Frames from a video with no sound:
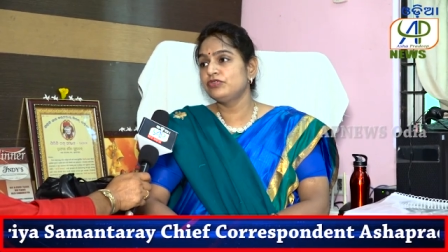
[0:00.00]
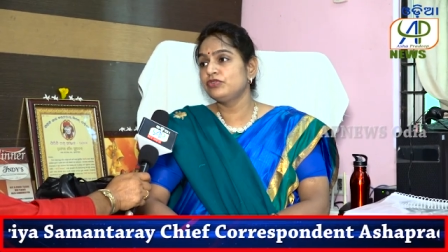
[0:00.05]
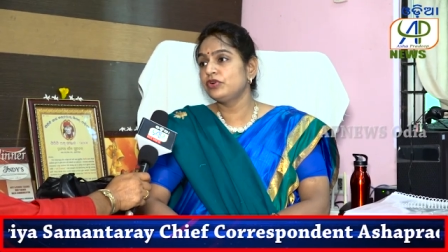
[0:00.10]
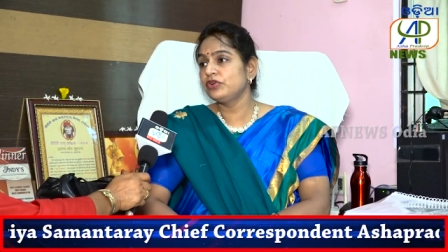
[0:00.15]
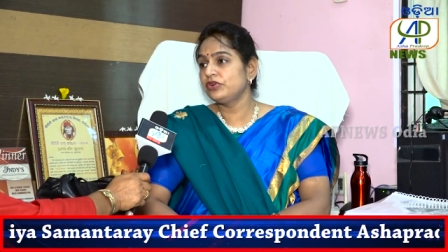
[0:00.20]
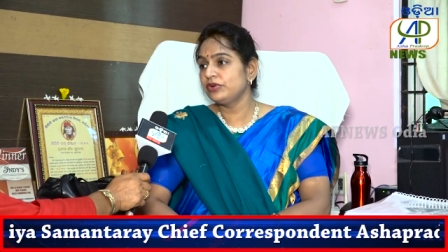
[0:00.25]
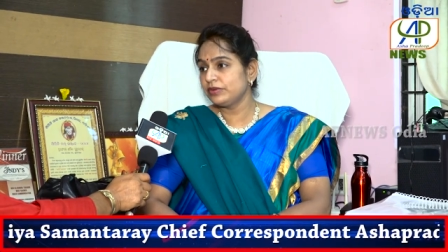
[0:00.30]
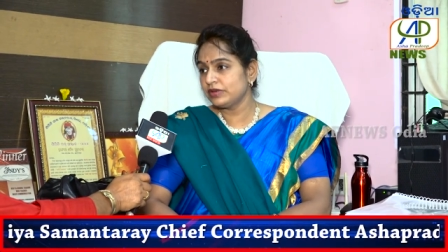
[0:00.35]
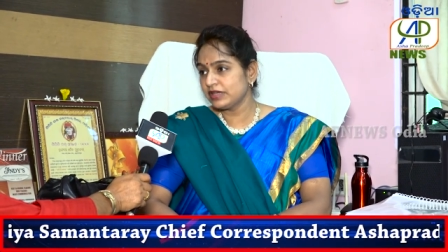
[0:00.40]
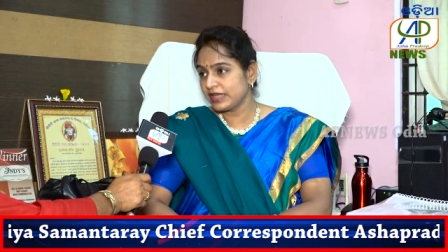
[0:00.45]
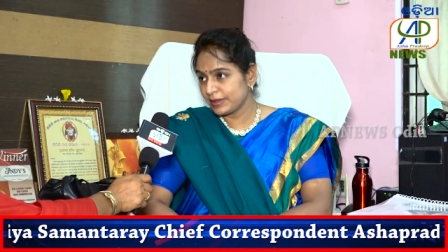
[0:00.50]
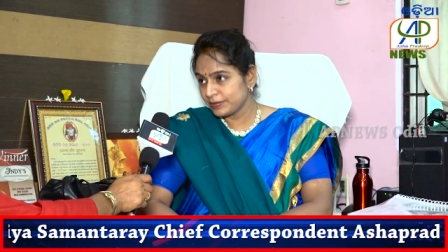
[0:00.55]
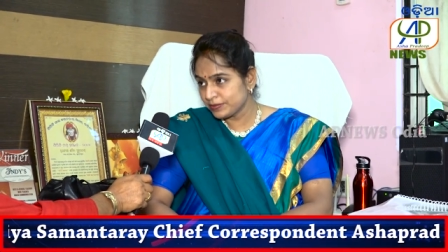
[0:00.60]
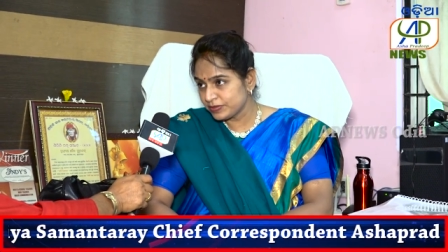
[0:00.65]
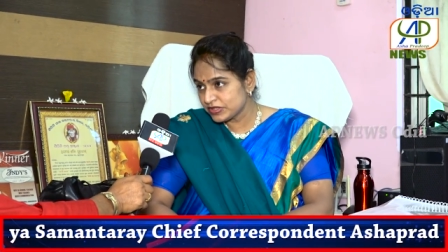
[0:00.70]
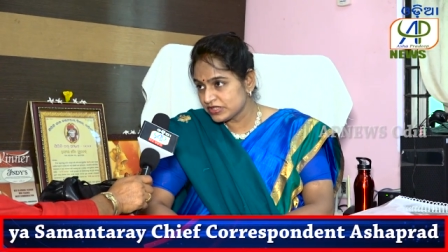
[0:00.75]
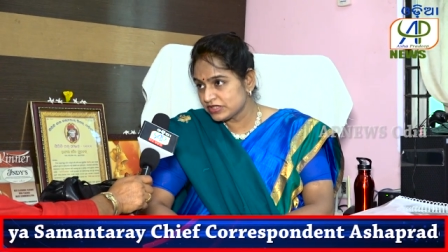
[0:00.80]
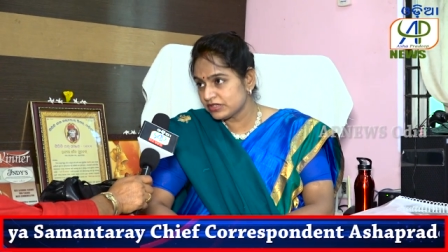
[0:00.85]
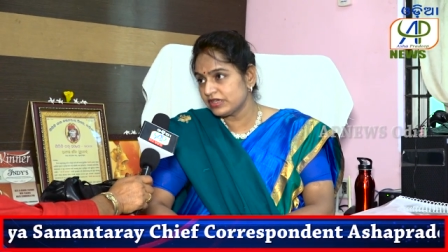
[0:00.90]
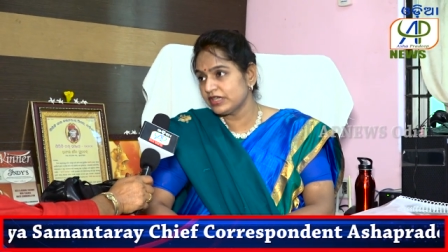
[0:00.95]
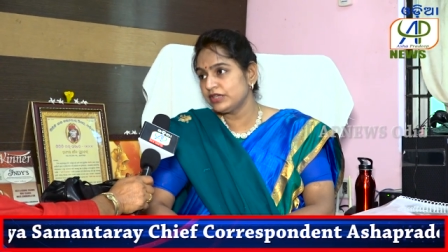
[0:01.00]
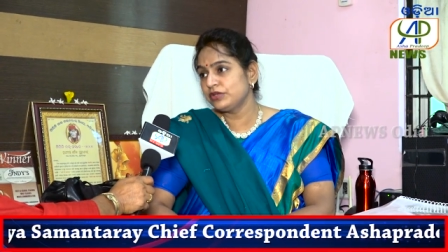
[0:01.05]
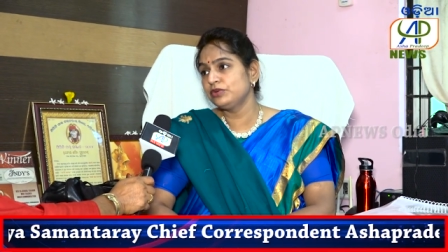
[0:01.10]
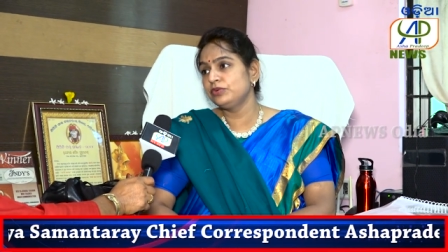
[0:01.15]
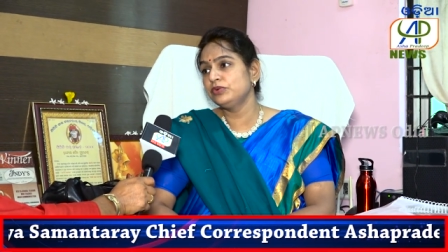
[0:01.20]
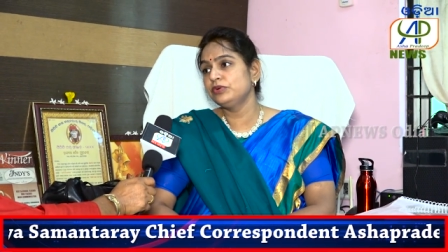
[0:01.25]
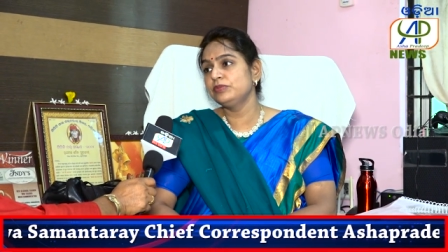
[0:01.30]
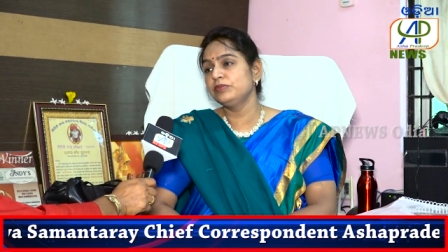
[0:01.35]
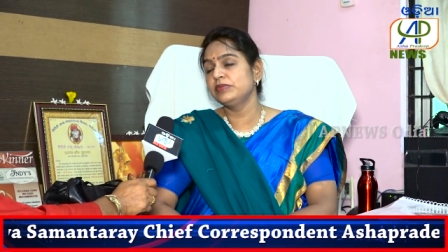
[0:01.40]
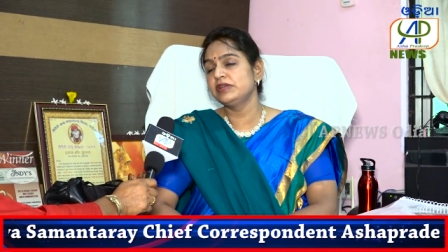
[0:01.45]
for campus
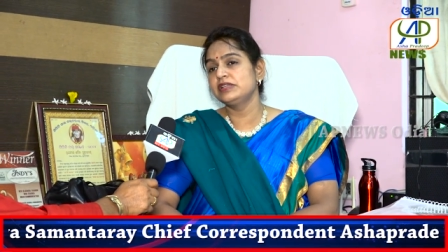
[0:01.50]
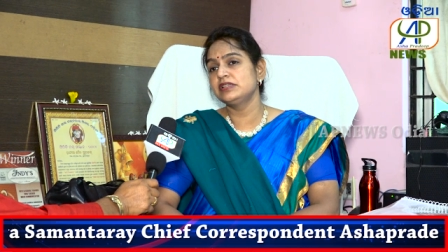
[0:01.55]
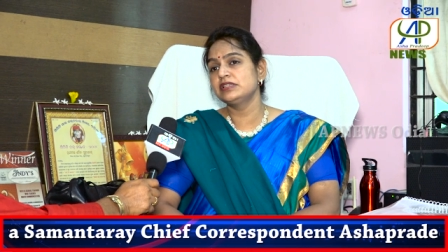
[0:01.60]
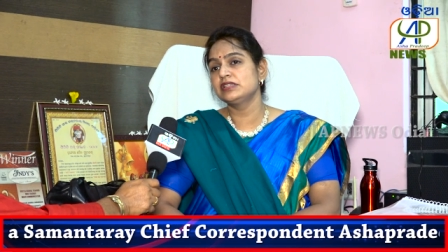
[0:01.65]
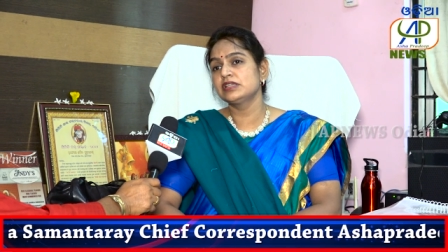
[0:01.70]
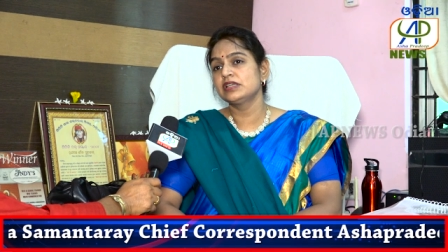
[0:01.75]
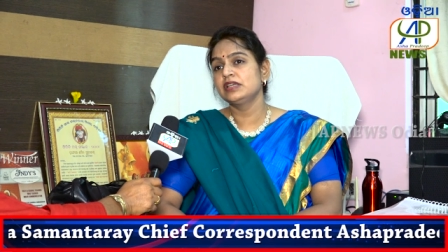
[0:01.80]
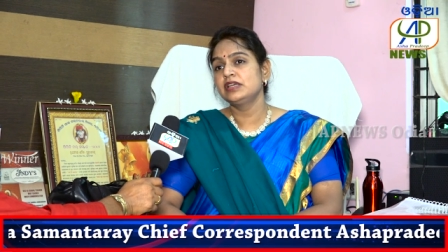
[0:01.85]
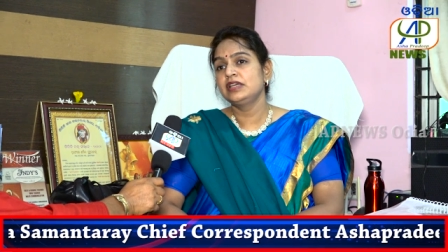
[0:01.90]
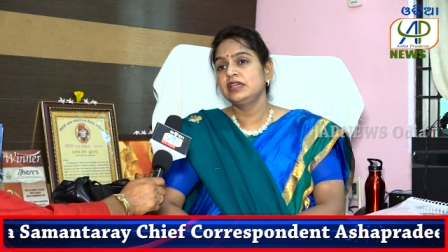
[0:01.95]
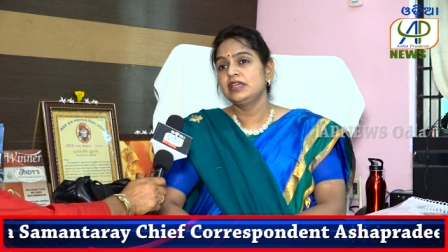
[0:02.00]
recruitment.